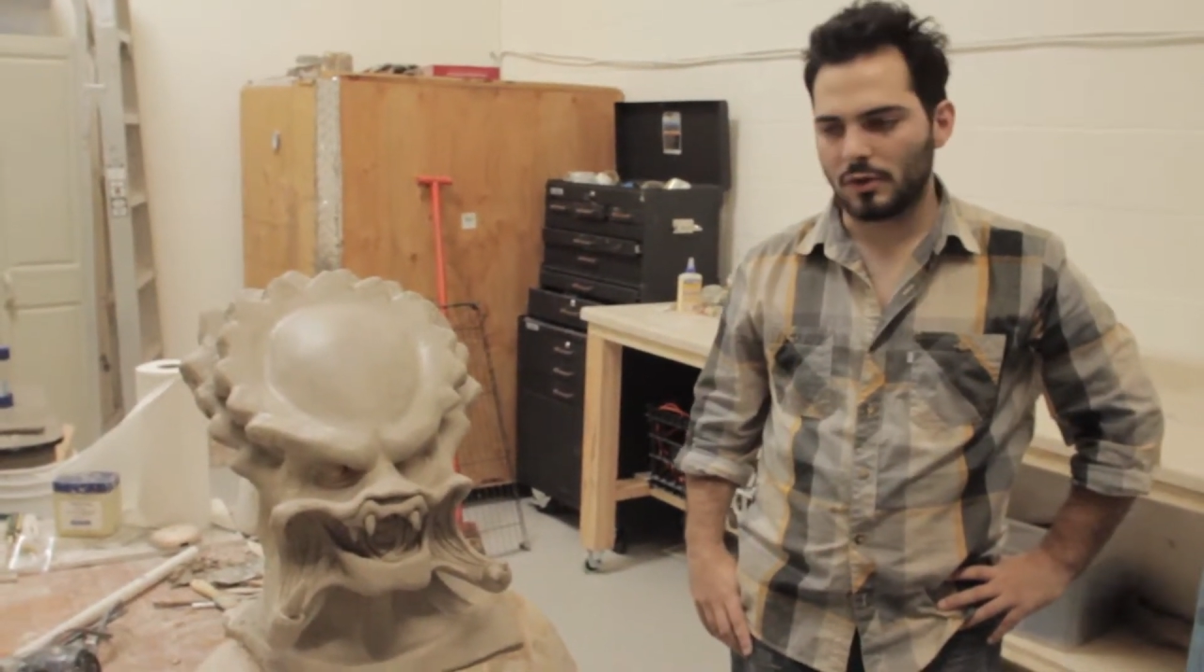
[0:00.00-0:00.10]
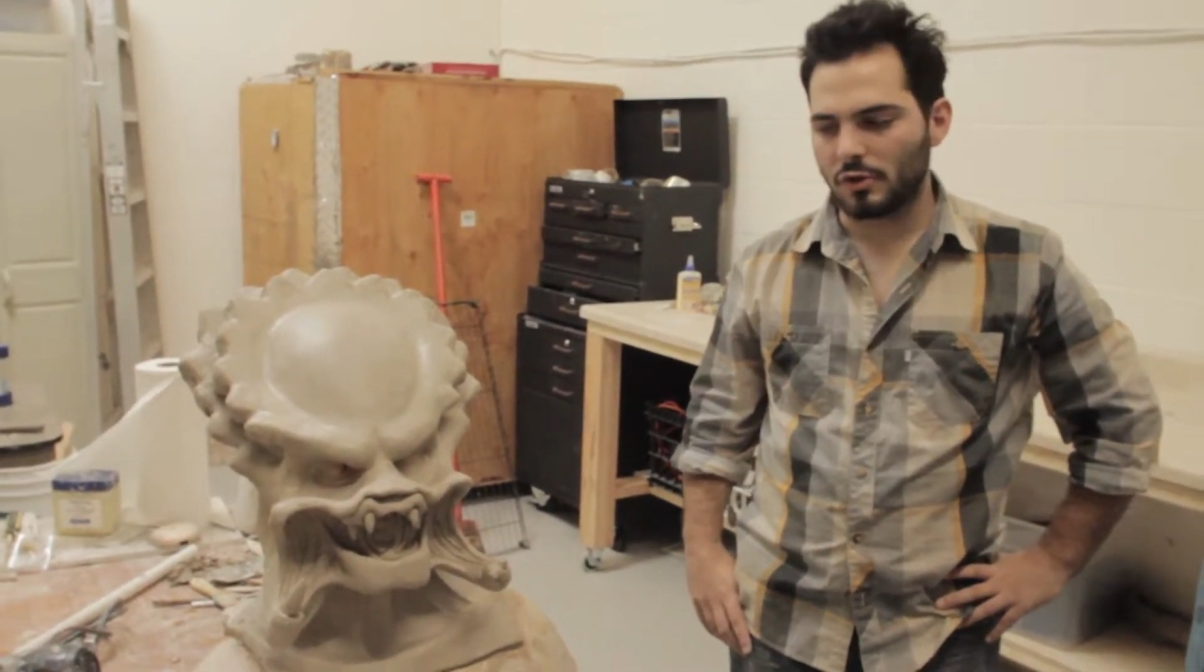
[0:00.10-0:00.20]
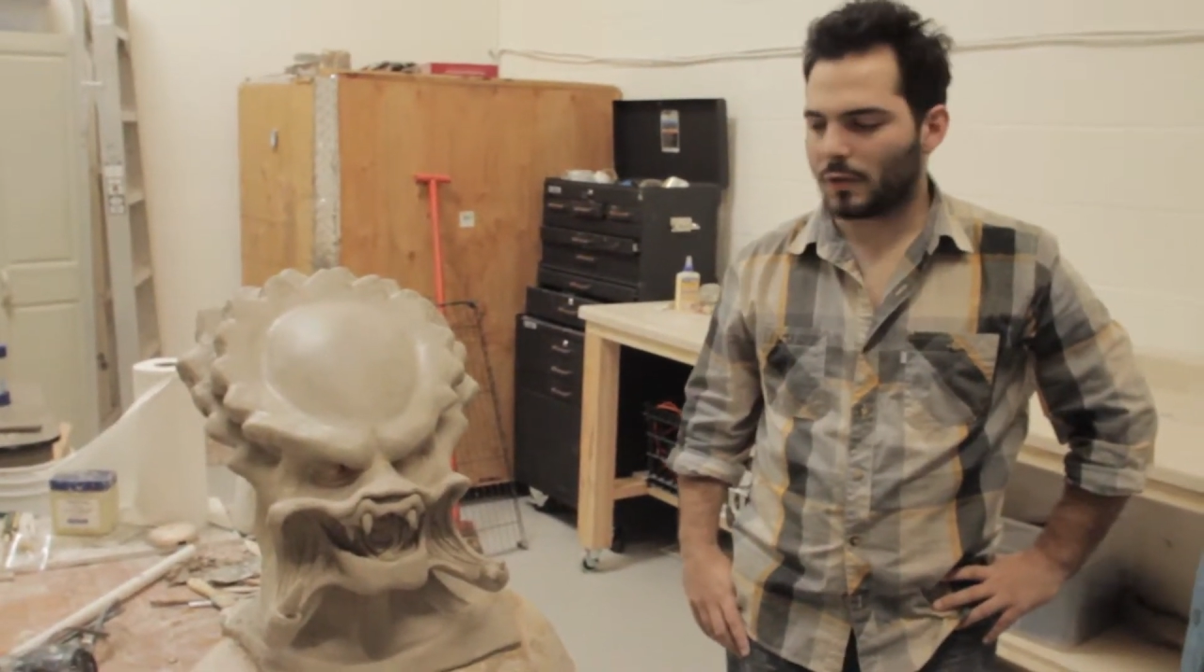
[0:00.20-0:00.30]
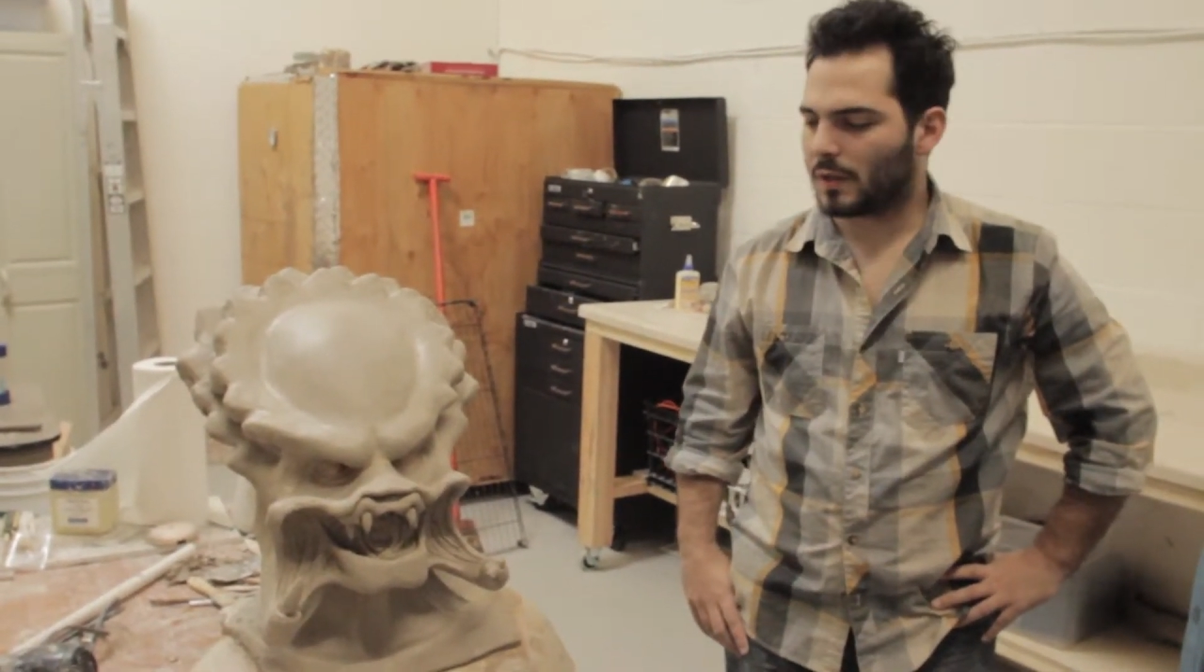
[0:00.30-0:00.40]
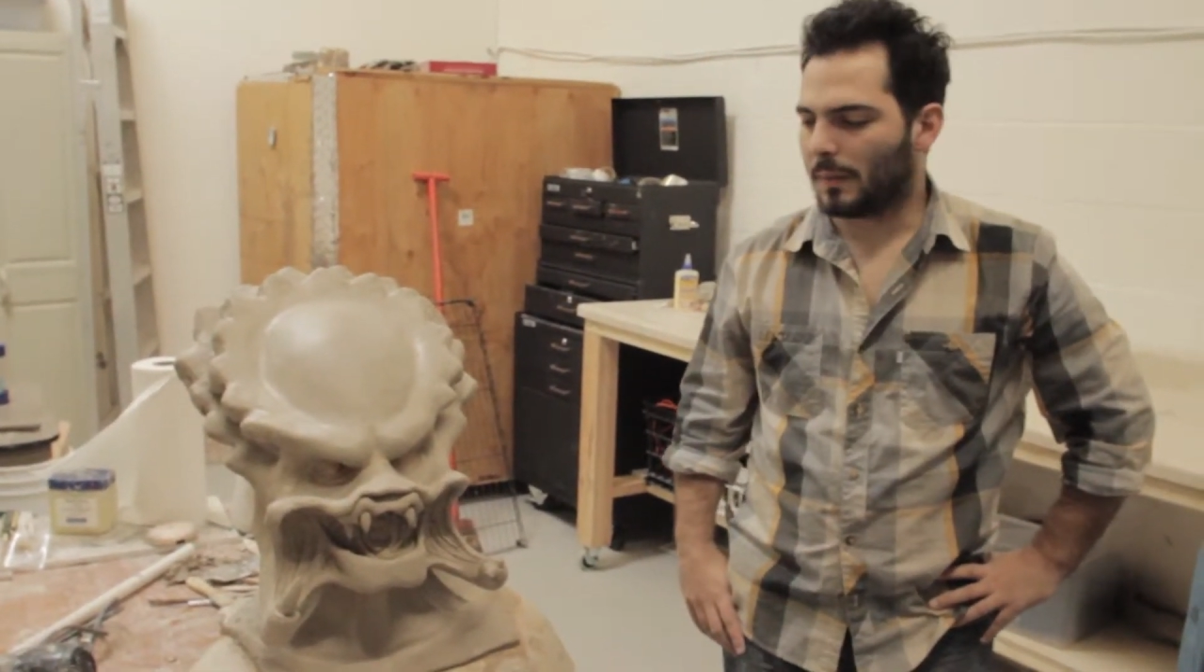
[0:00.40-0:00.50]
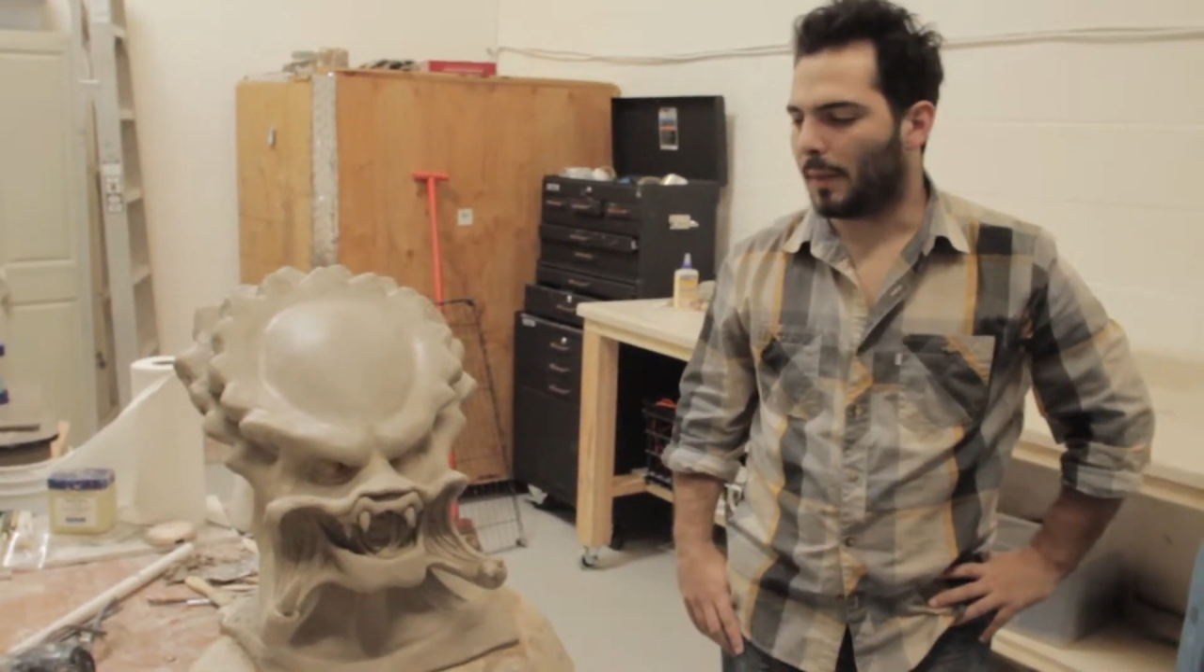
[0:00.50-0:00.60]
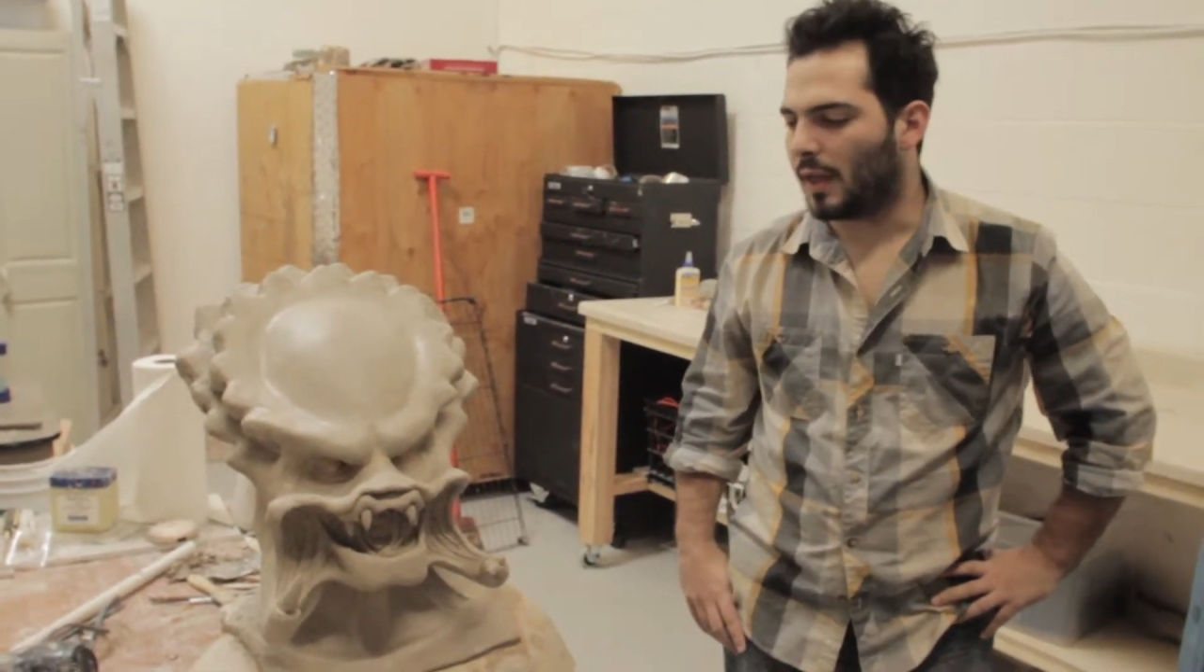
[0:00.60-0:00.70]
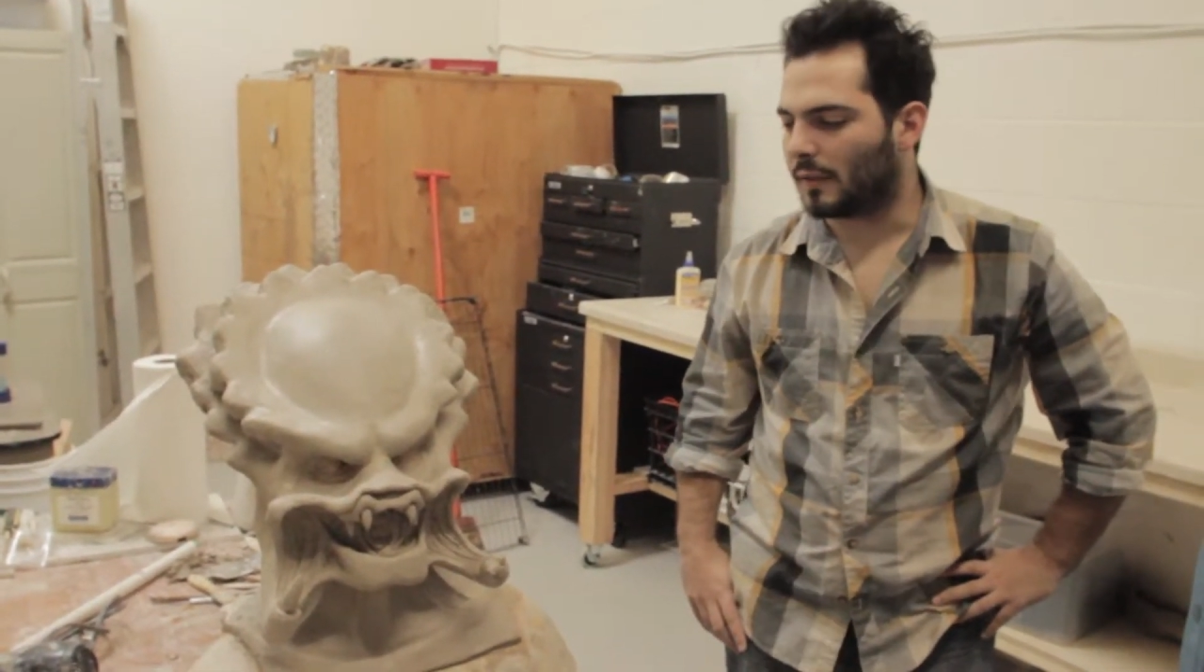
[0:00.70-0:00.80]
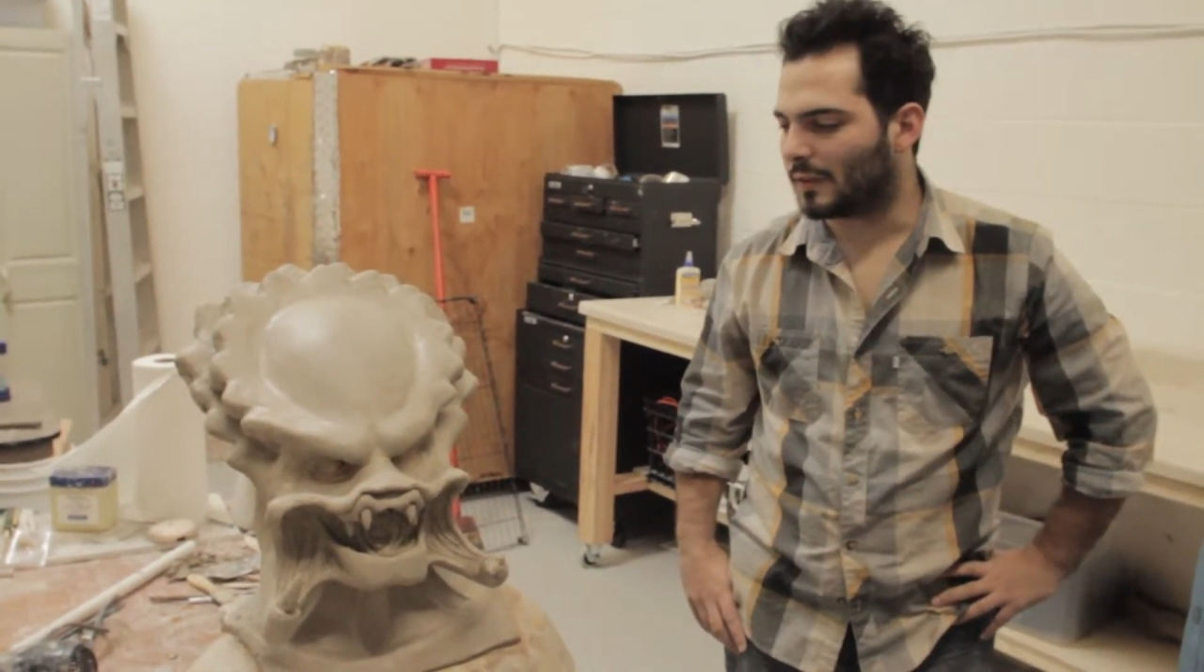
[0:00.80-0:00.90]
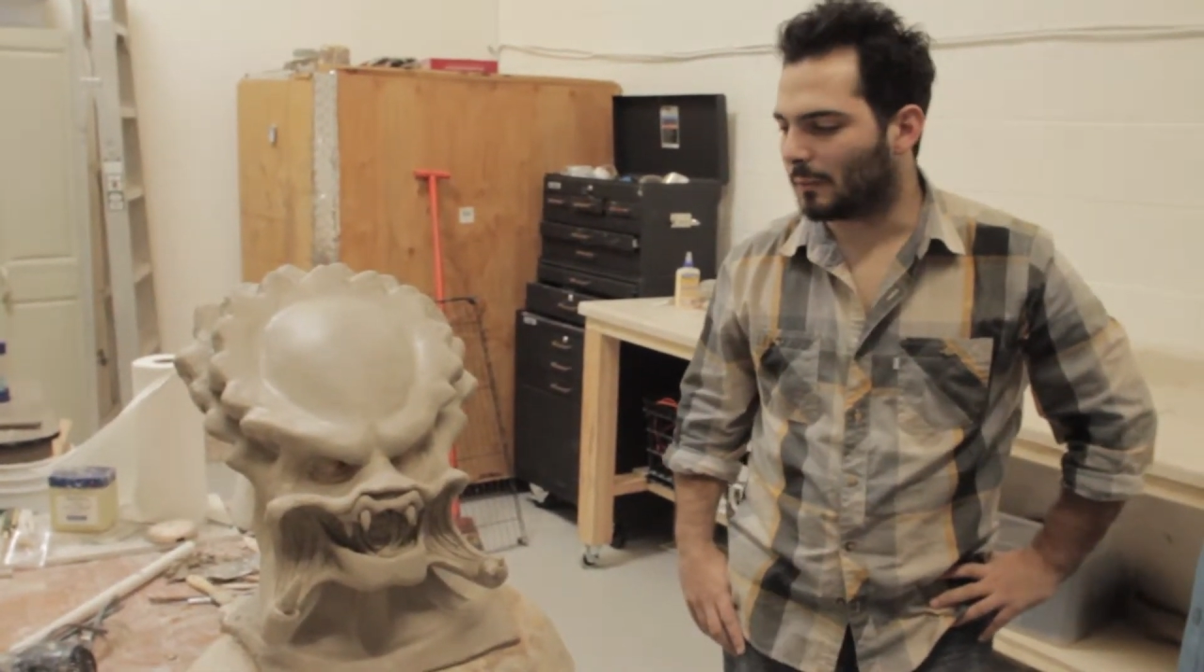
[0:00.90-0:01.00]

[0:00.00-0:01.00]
Usually depends.